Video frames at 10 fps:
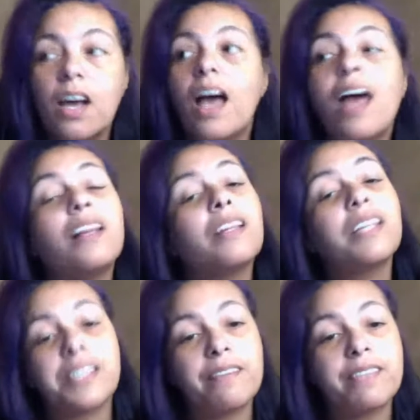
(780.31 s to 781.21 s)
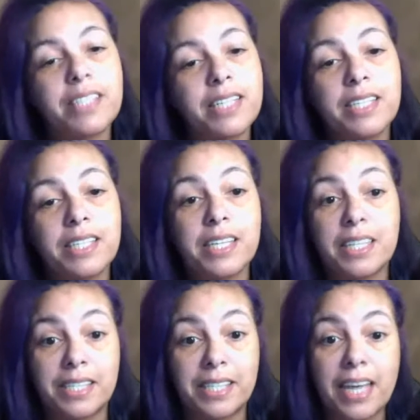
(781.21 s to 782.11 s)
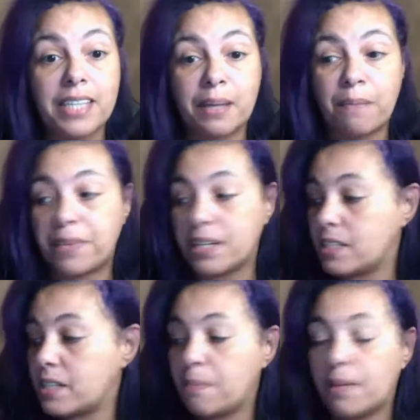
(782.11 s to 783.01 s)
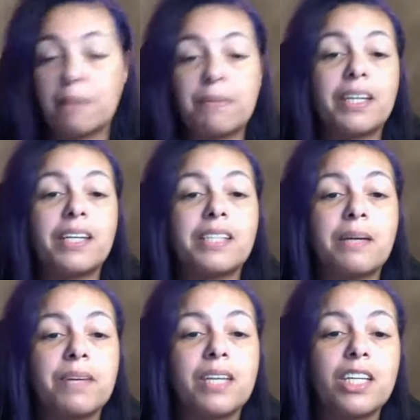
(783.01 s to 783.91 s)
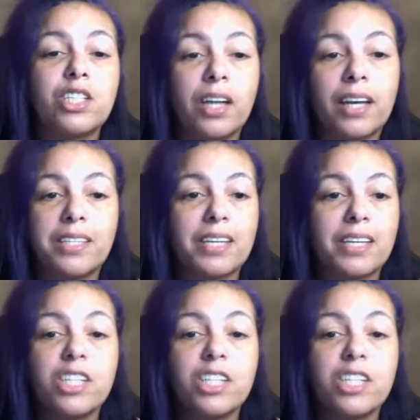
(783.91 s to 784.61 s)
At least have the decency to say something to somebody, because it's like I said, it's